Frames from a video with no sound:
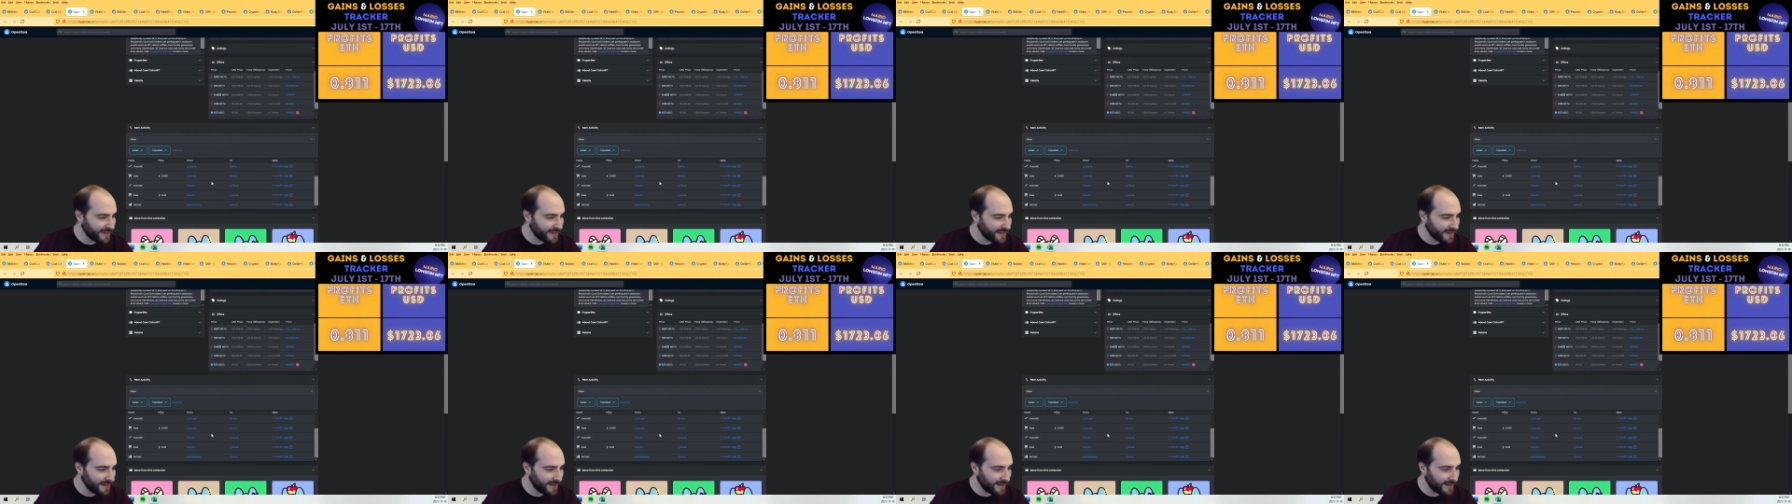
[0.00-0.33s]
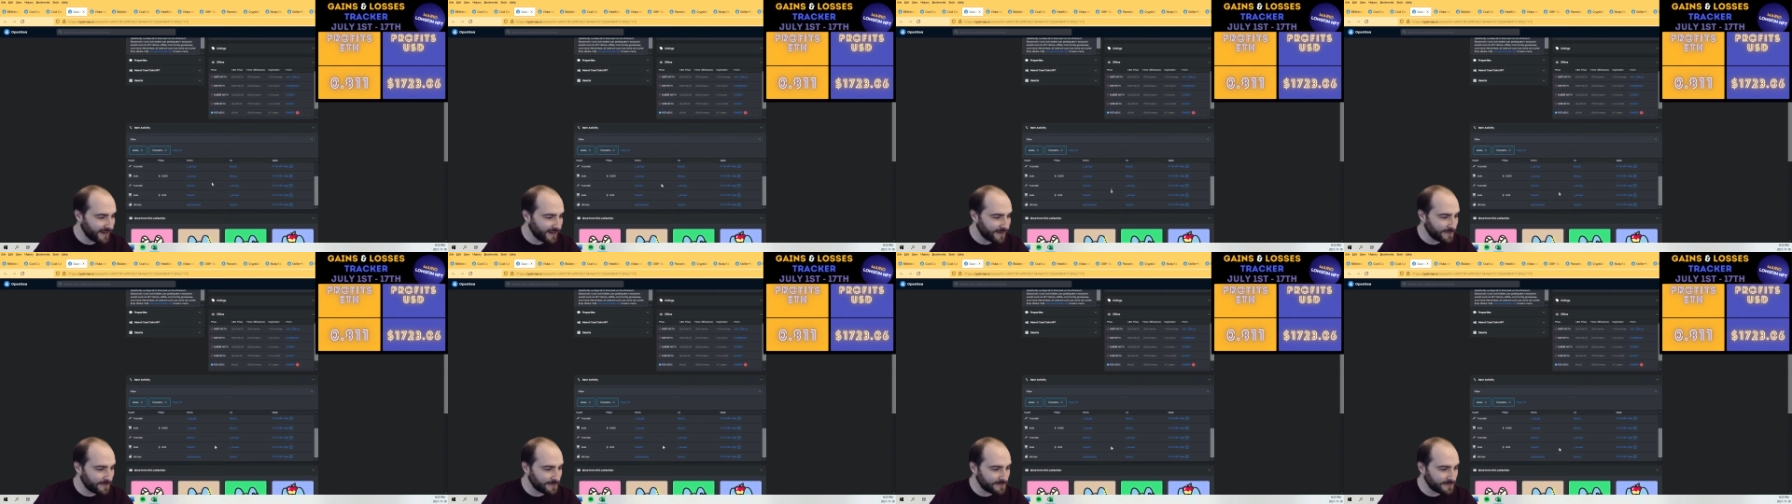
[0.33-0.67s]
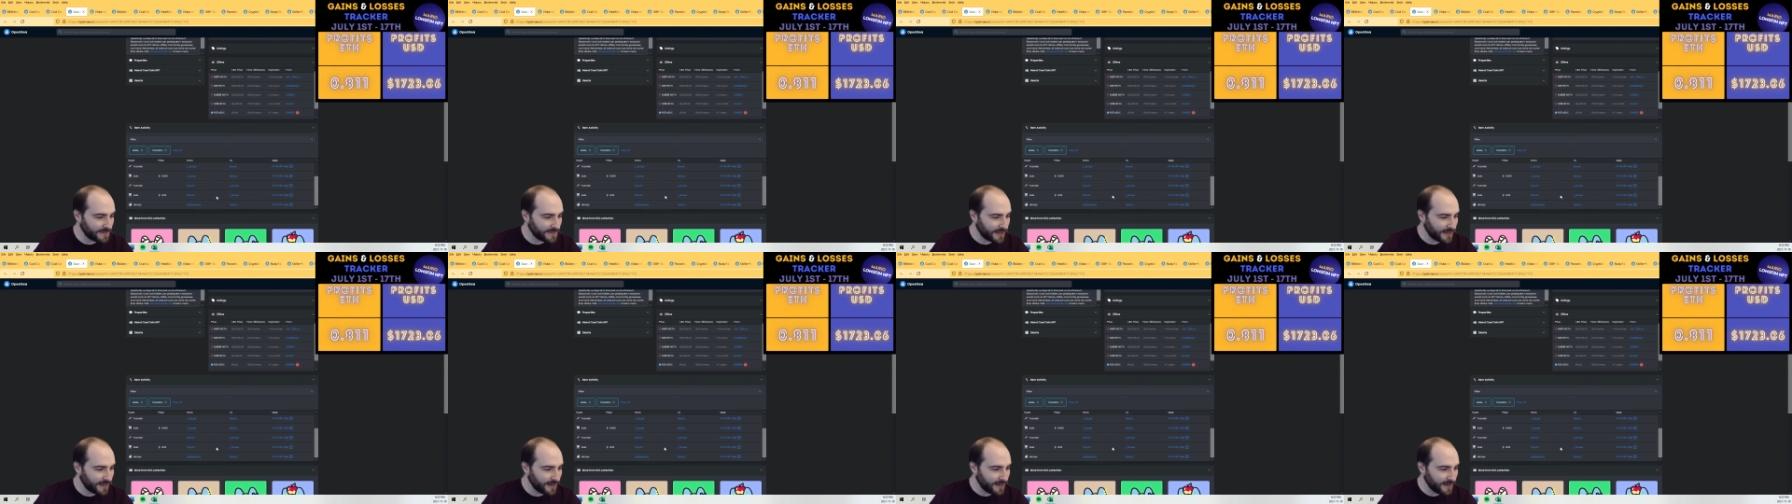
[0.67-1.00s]
Um,
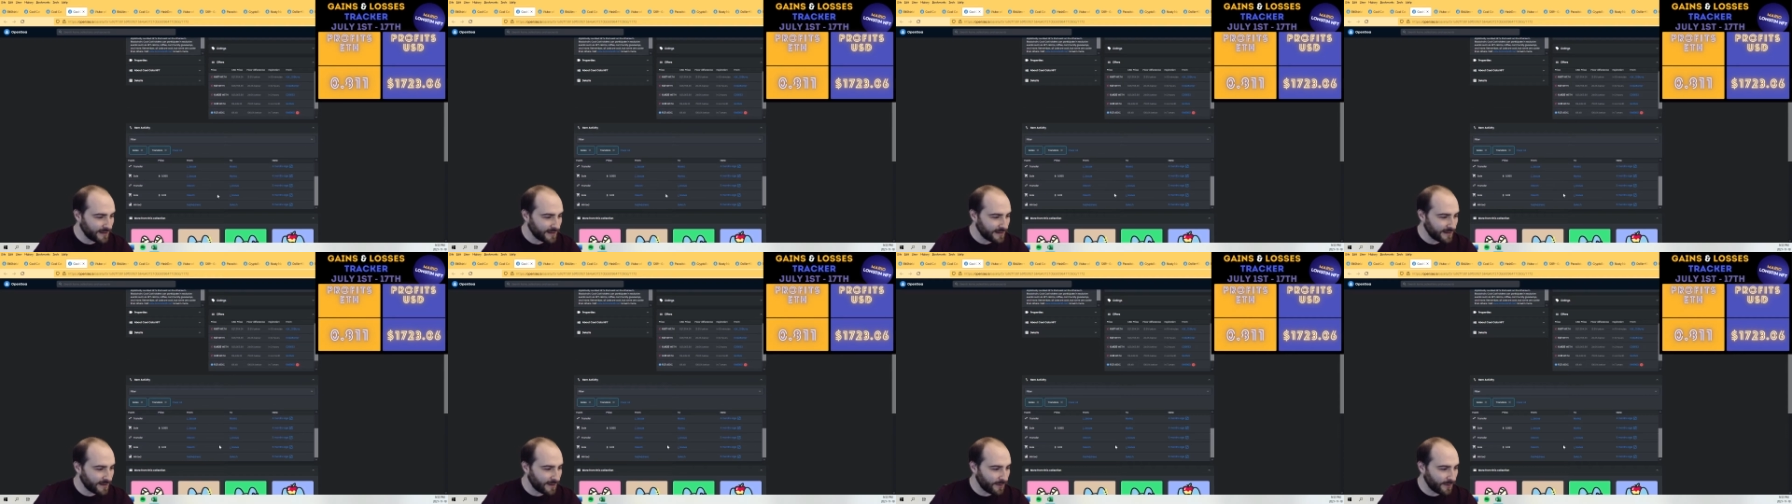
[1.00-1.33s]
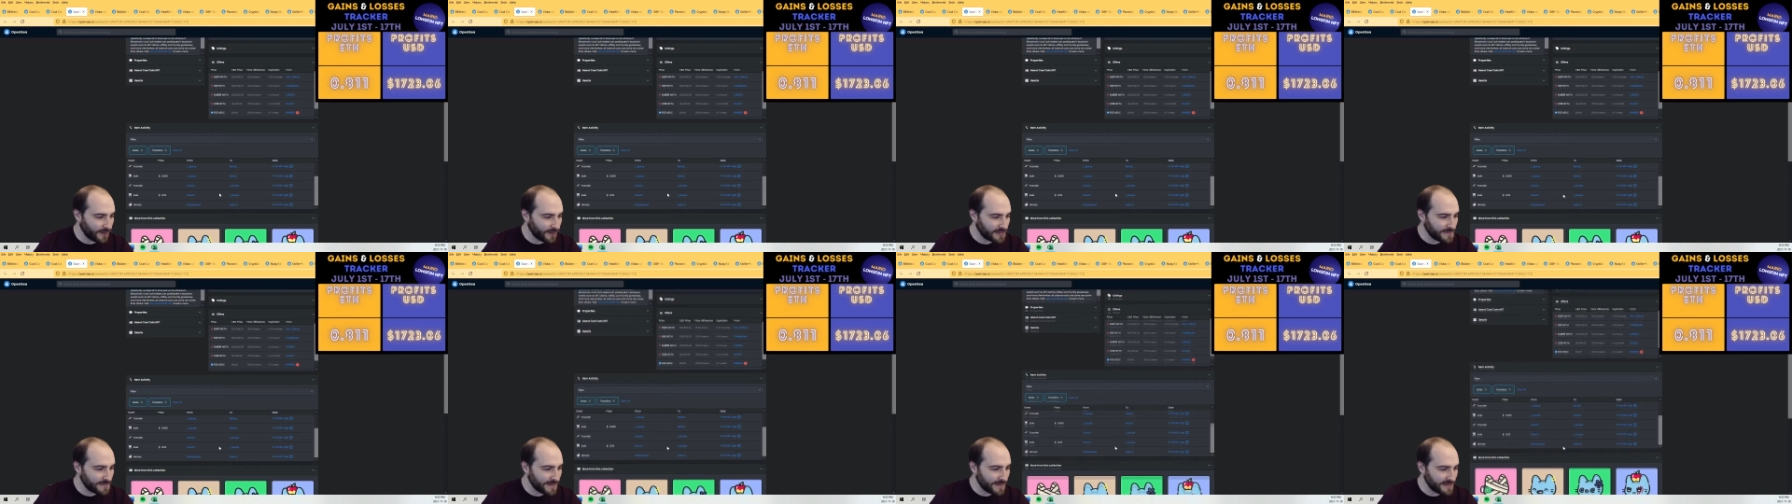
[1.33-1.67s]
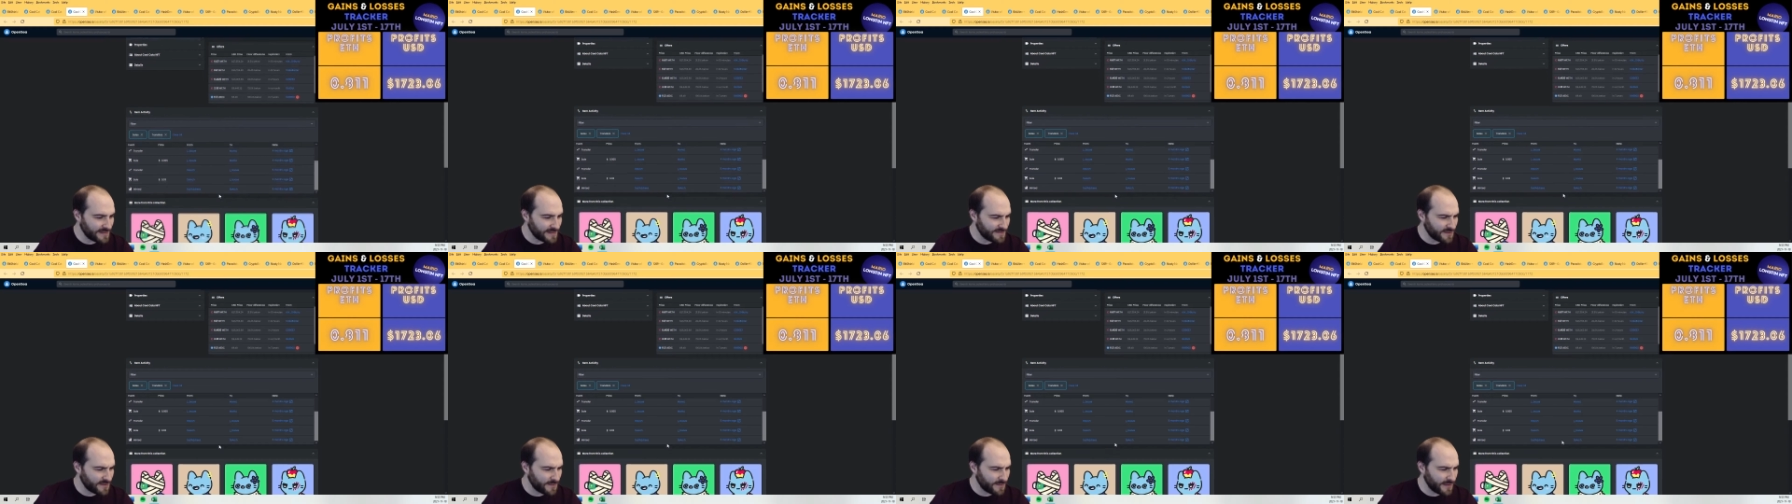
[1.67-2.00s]
they were expensive
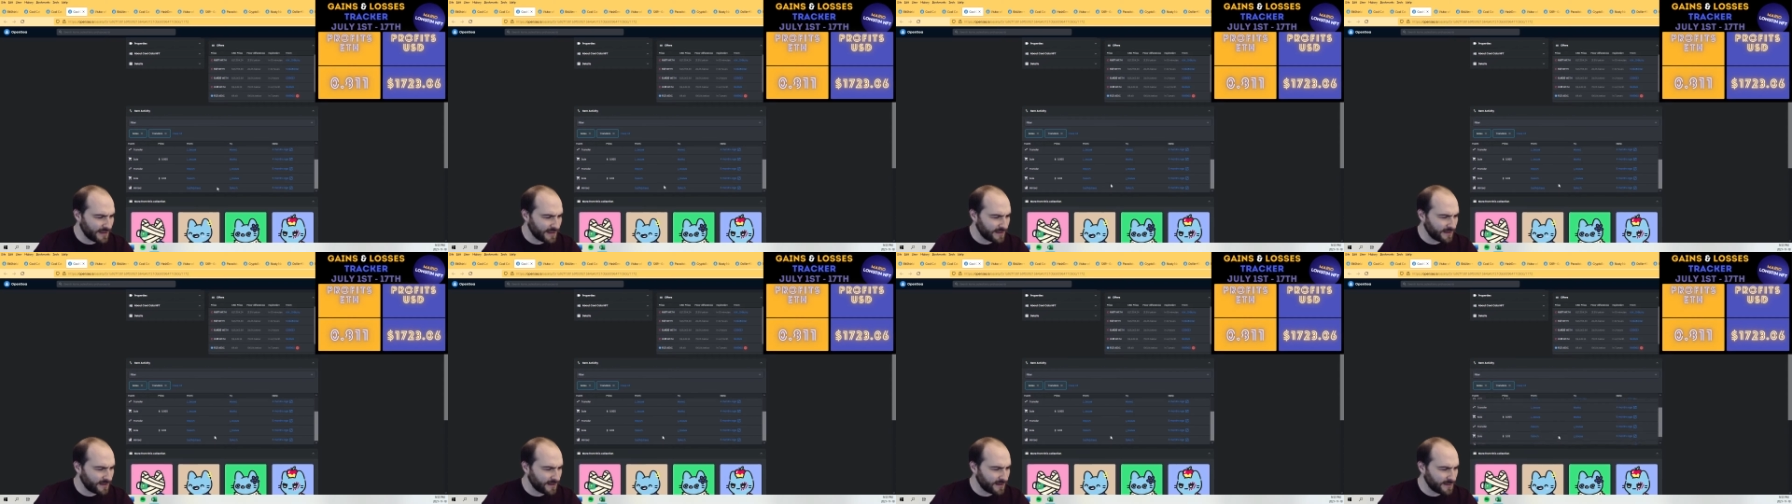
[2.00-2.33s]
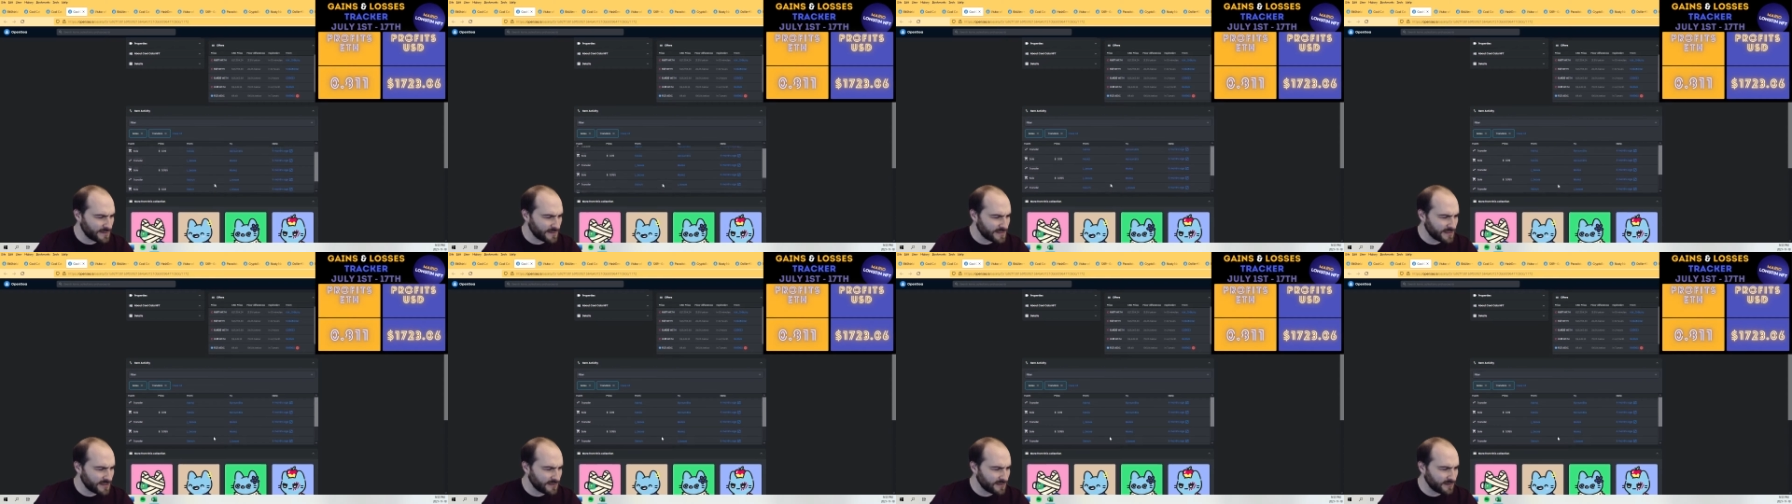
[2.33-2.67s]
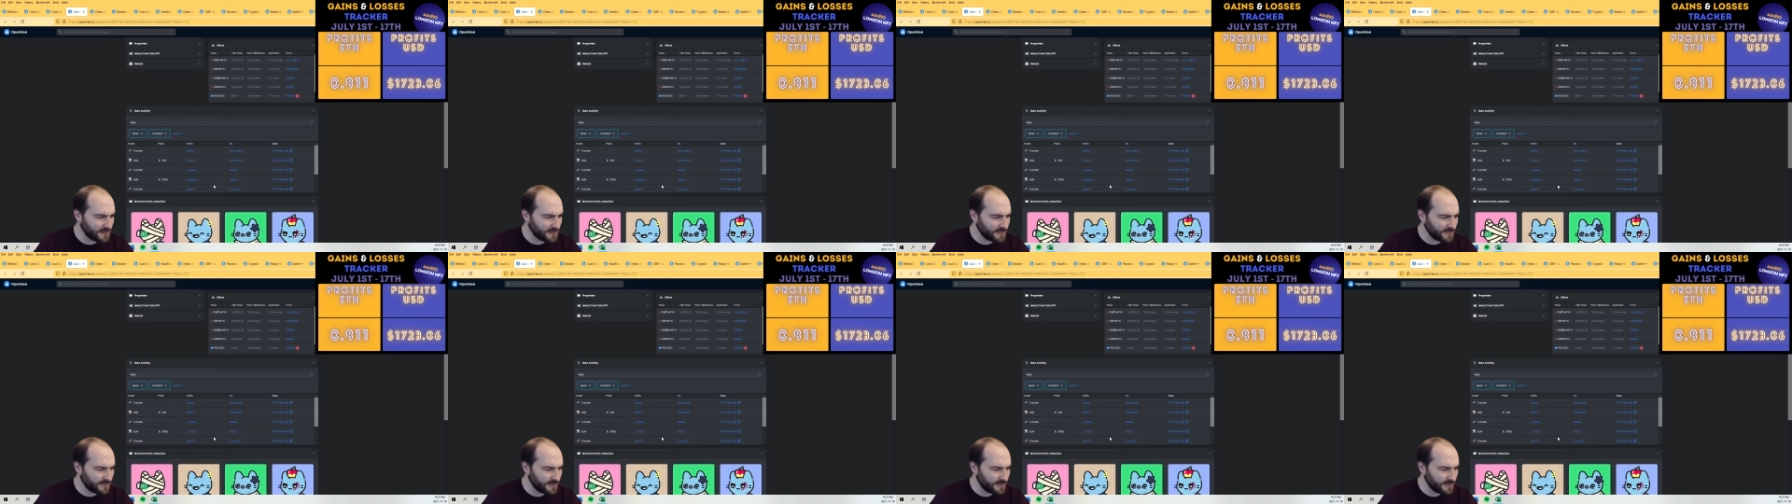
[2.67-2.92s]
to me at the time still,